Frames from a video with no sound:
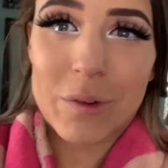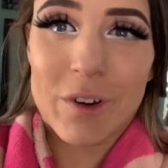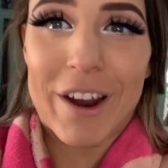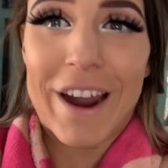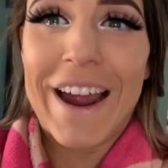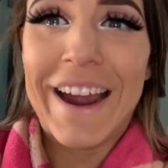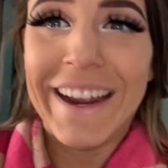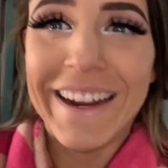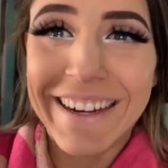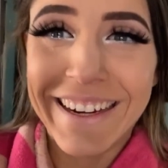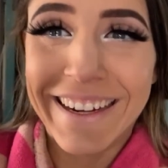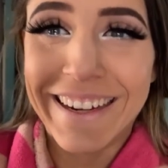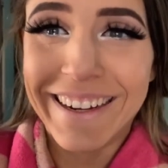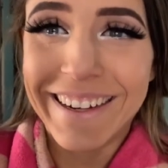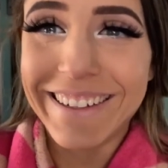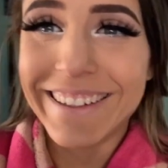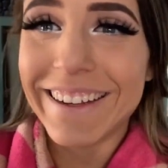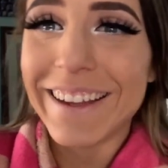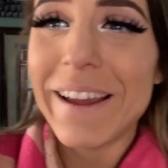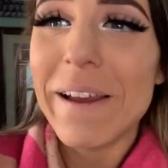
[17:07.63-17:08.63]

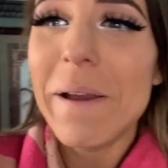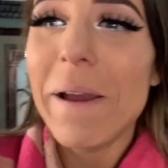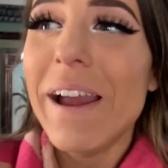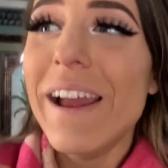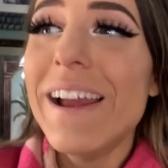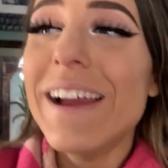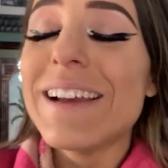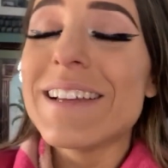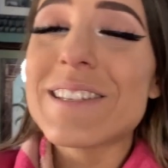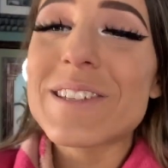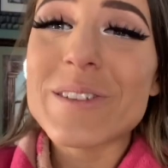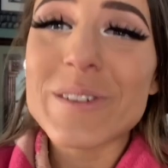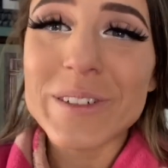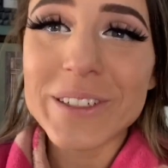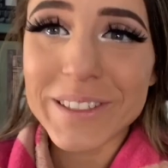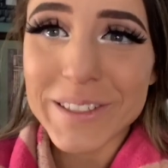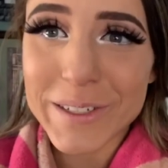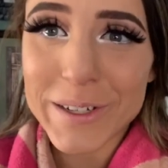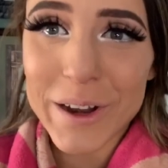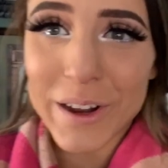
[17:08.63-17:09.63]
crying. as soon
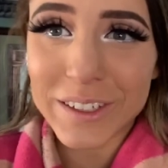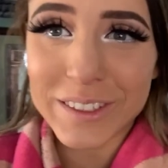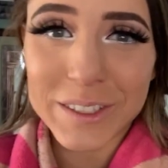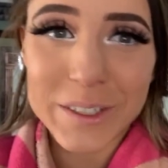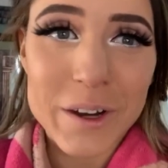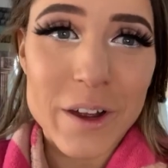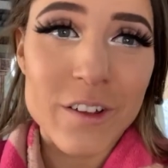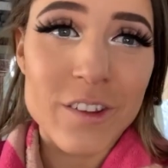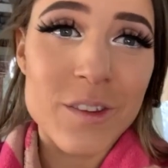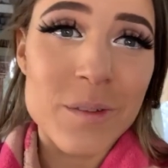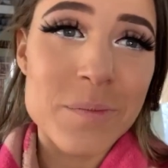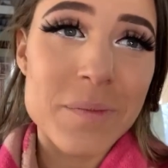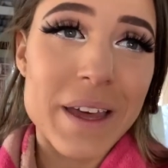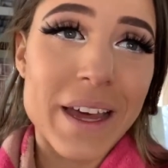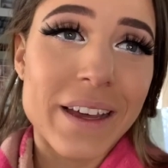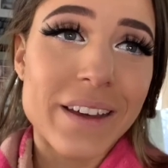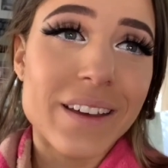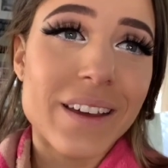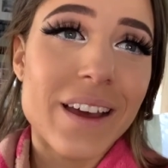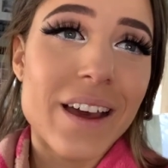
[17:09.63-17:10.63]
as the doctor calls me
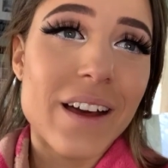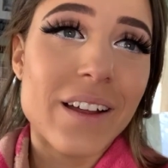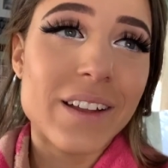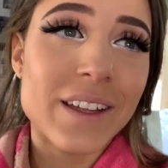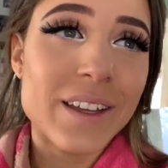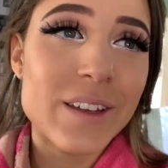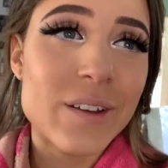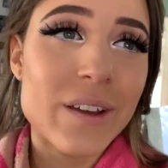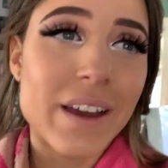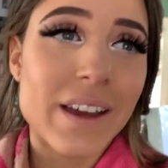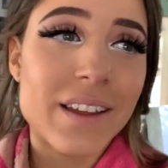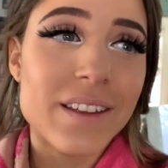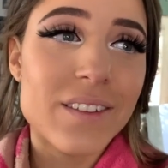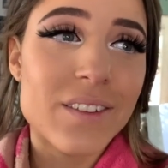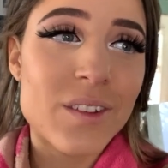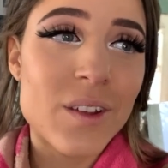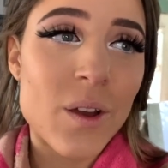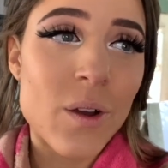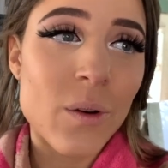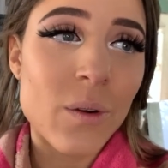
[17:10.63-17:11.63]
back, I'll let you guys
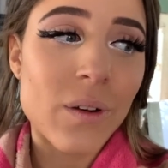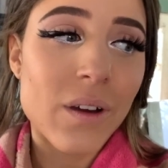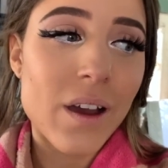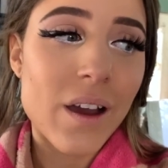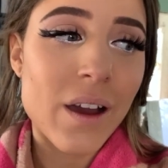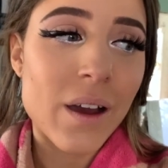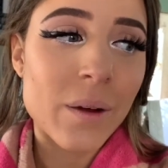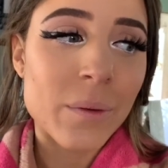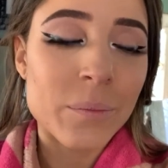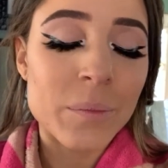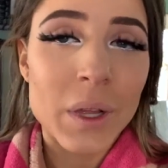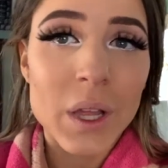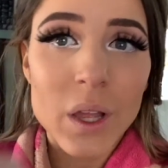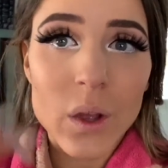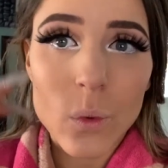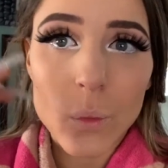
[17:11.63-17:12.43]
know um,